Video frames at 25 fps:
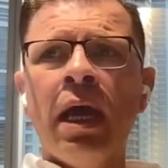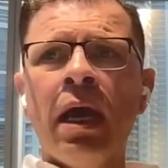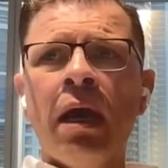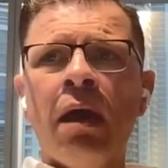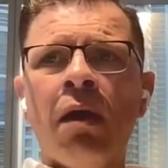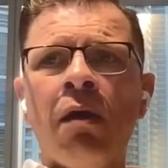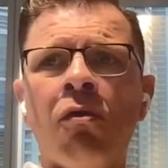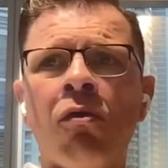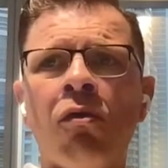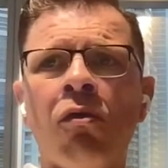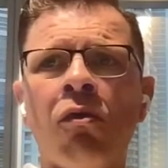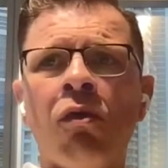
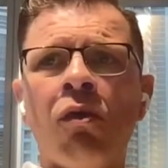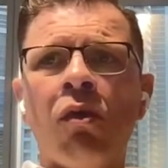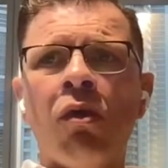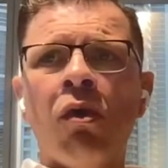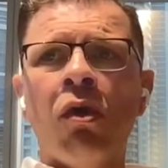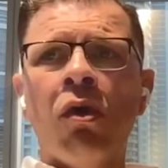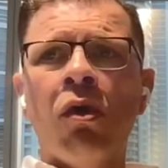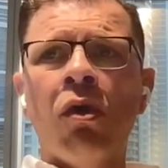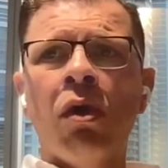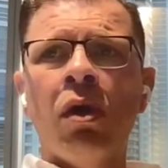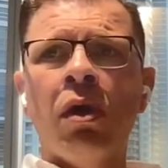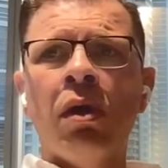
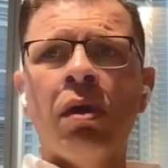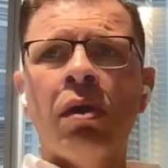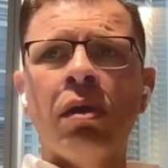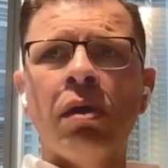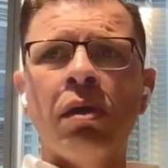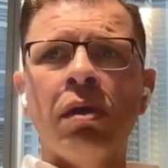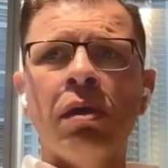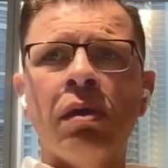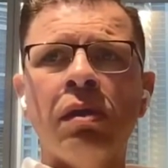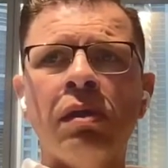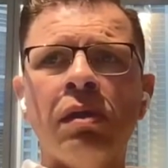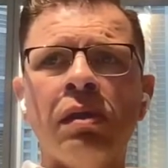Now,
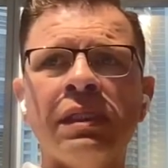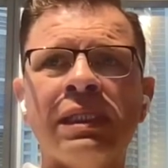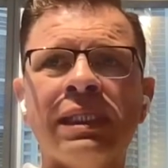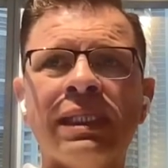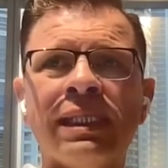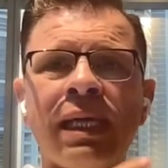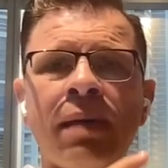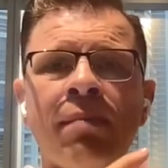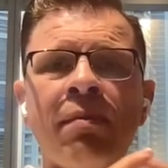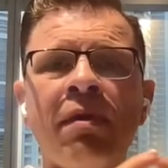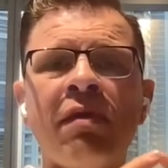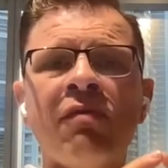uh,
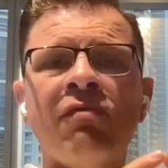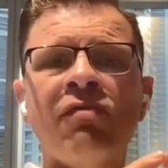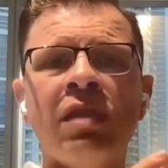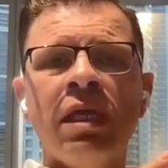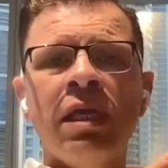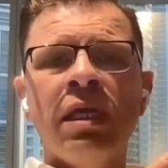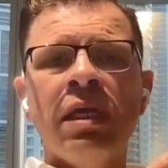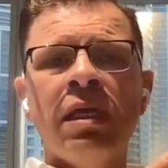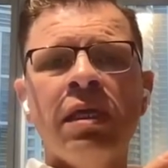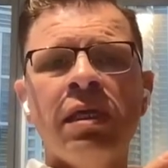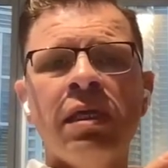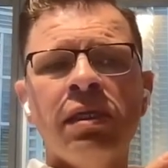some
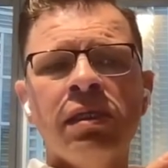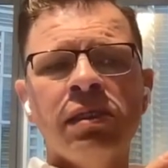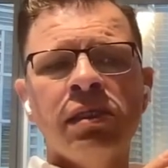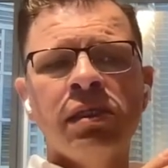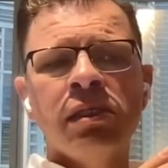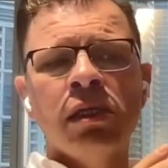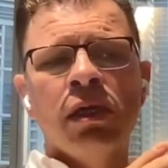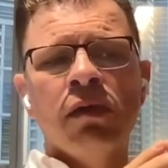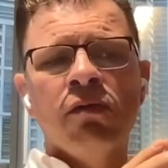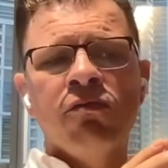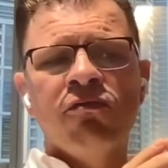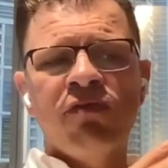of
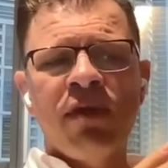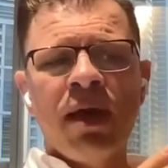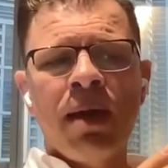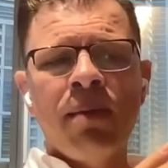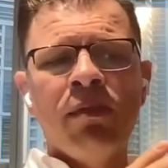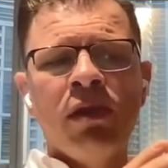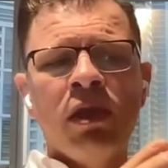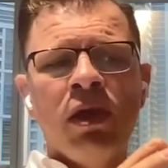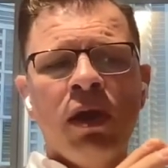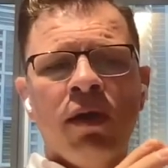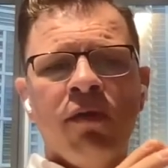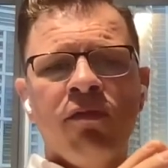these
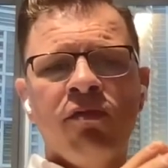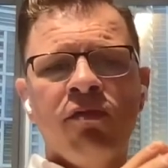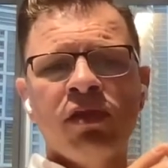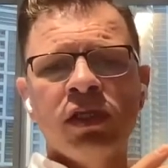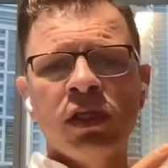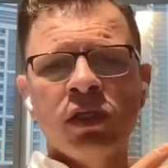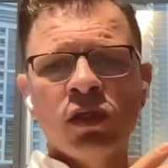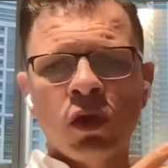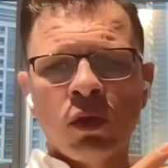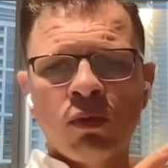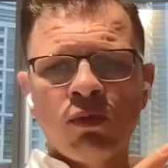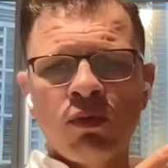family
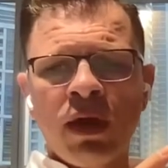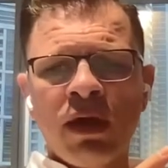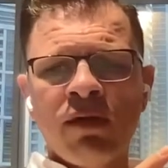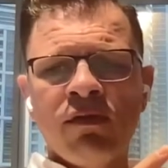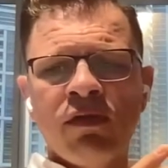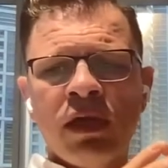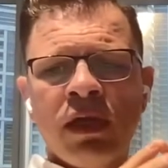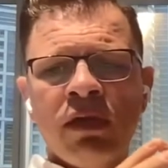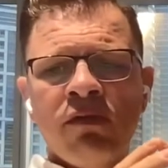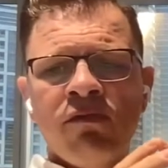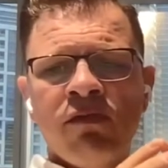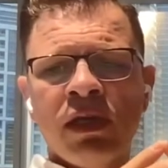offices or
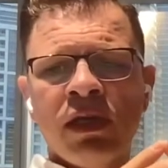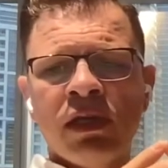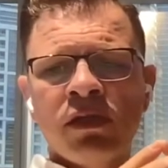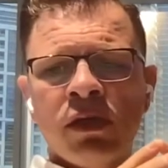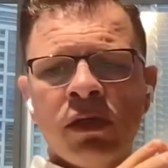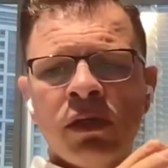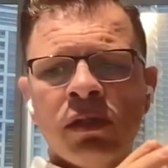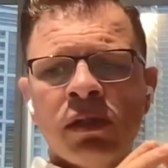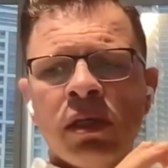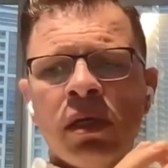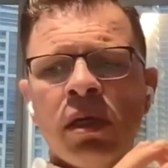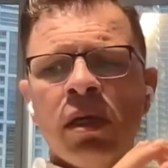private
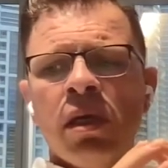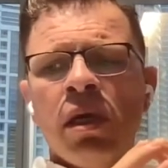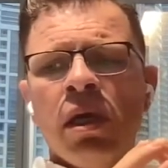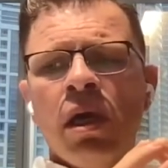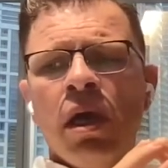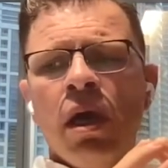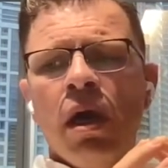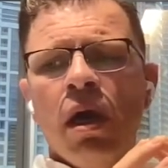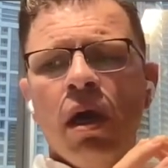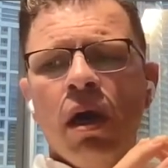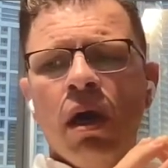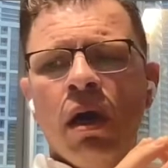investors
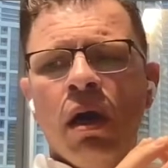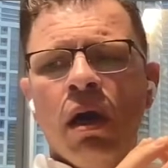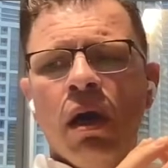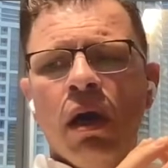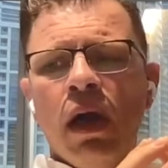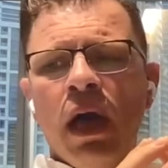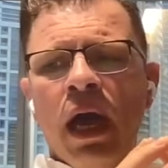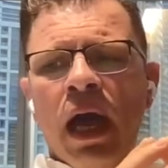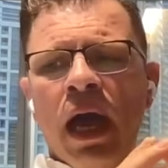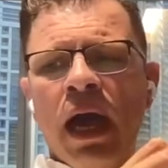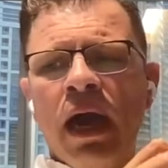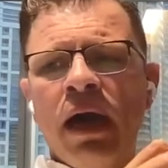
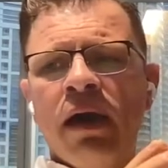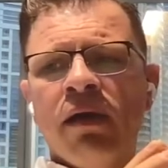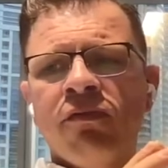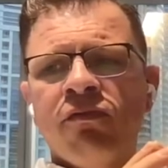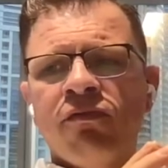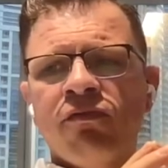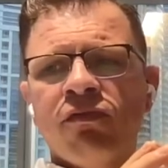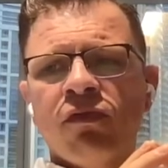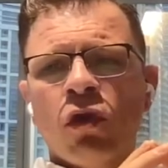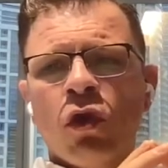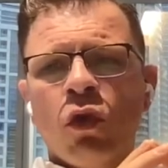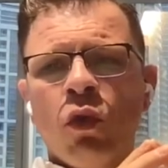
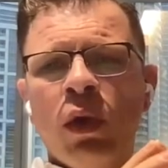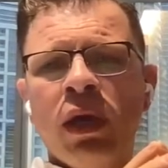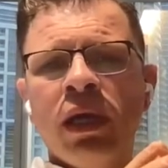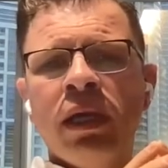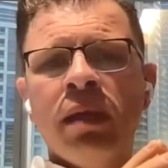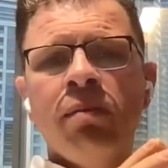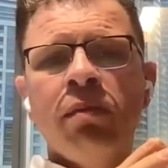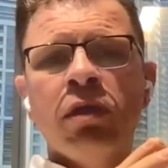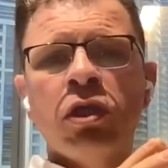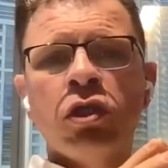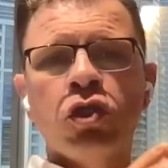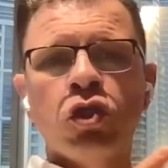have
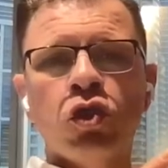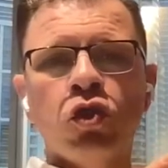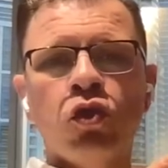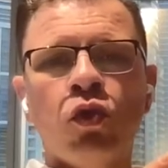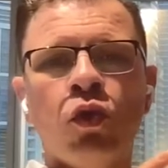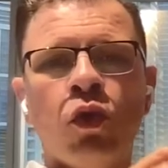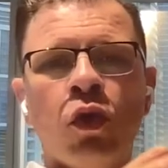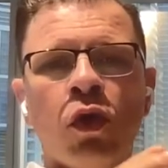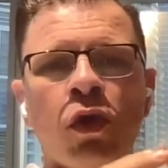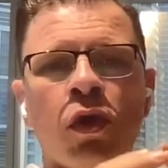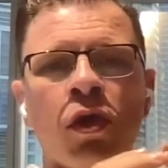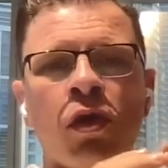quite a
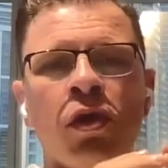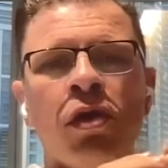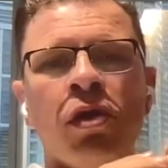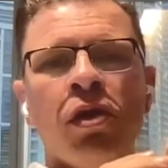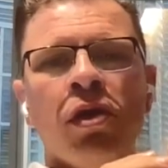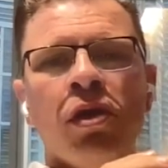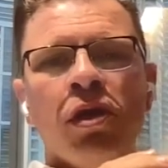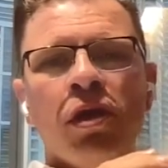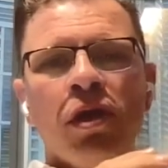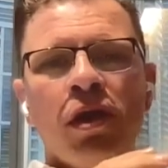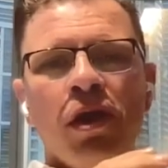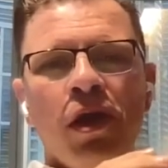
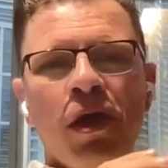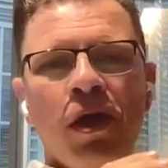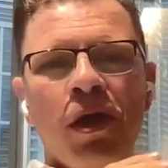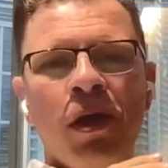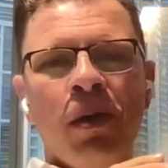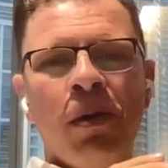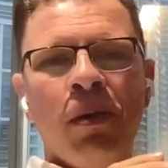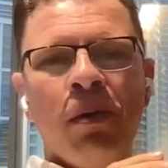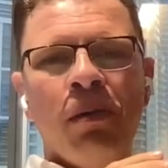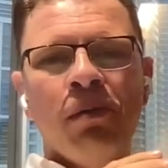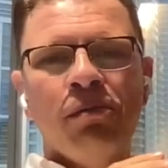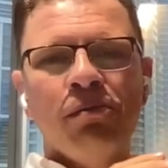mature
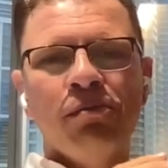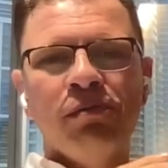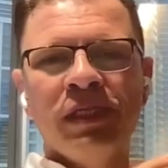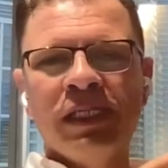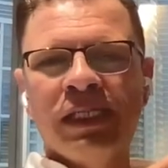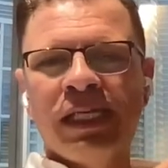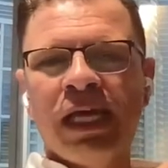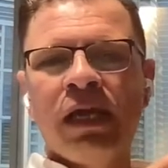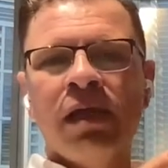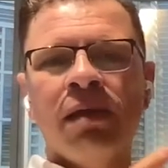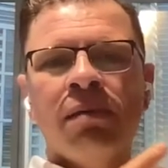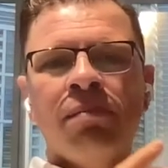
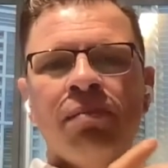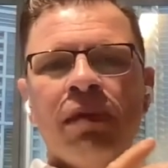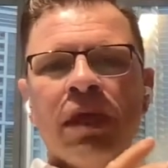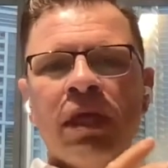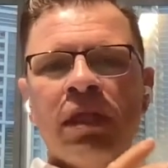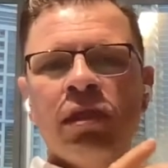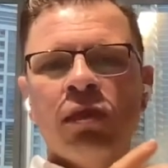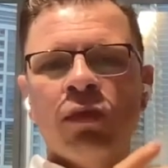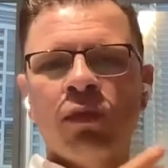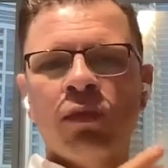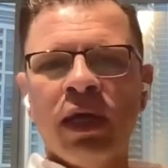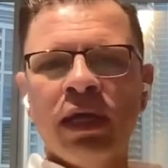
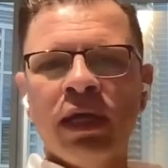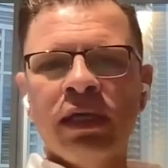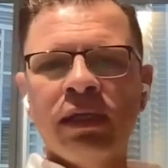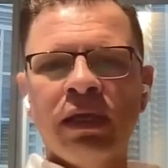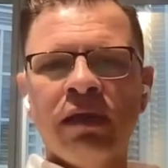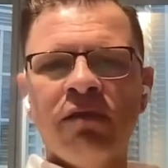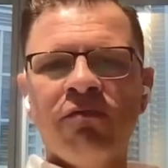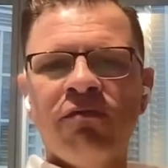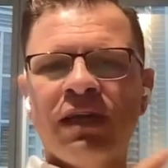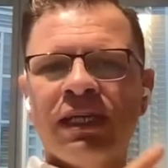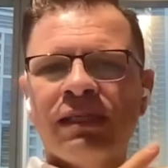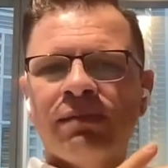setup and the
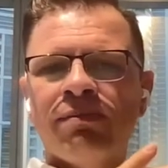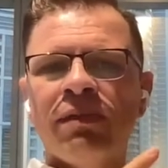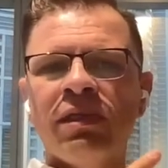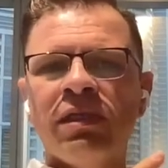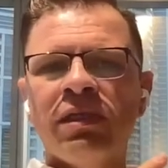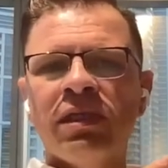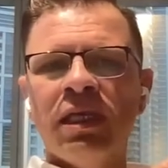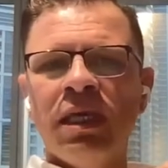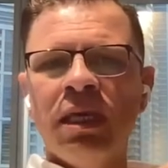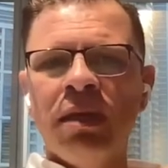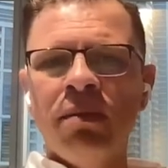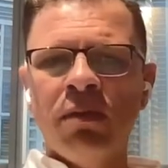right
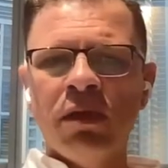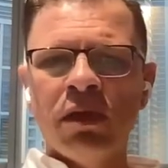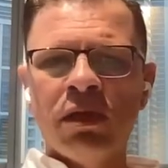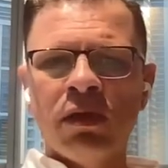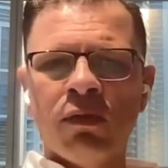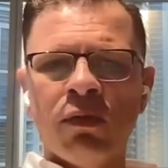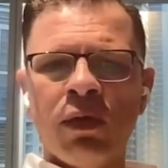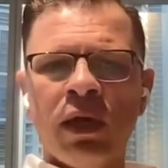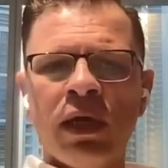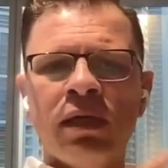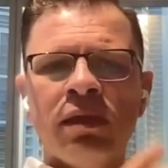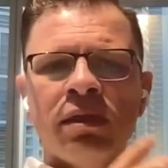investment team
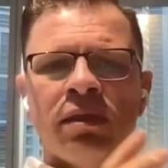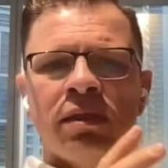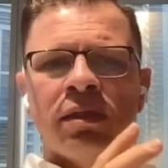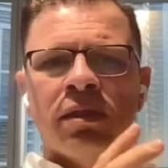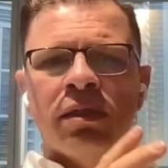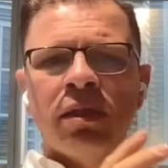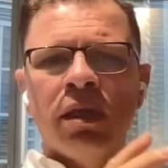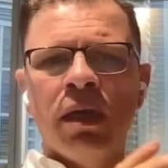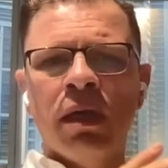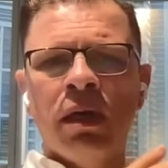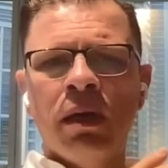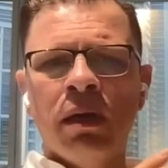and the right
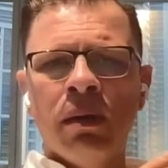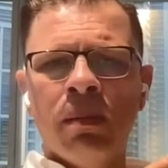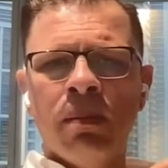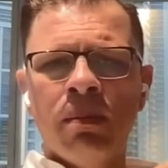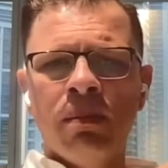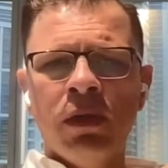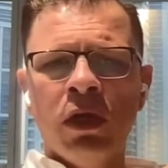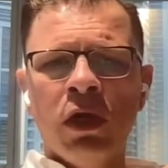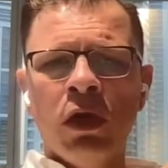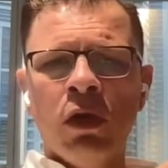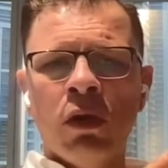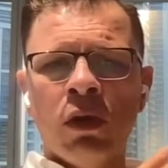
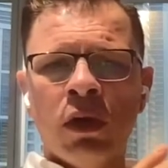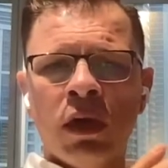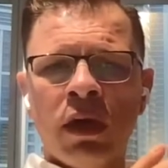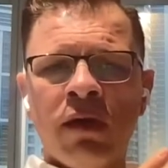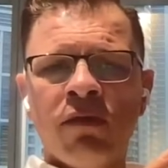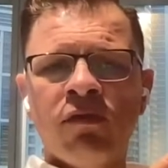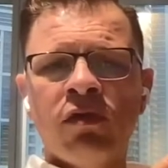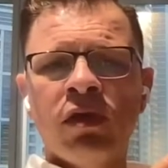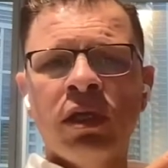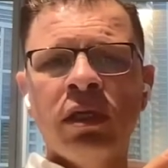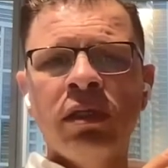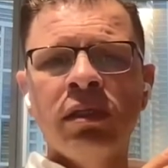
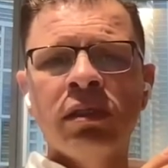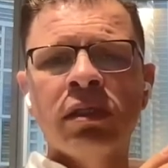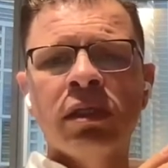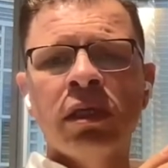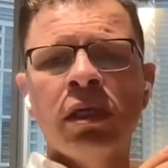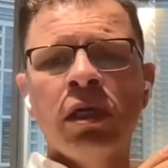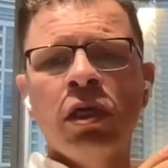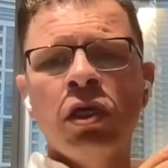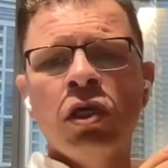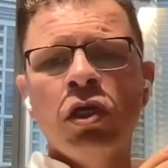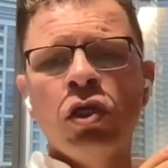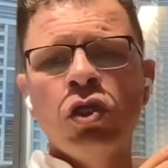
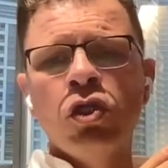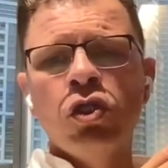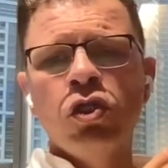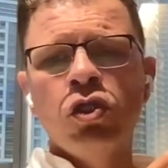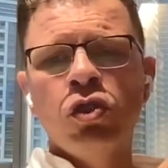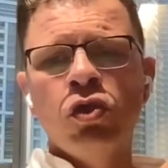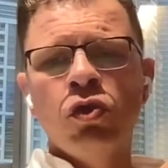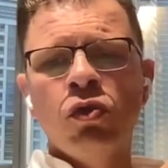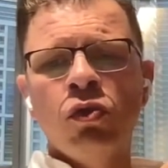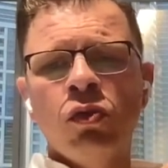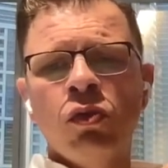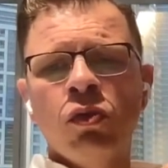governance
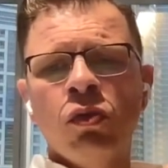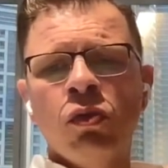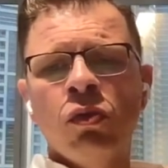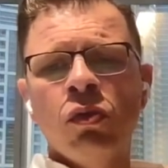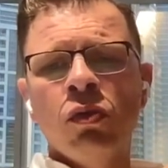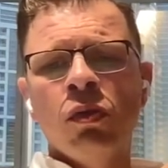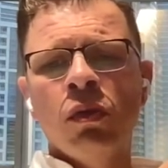to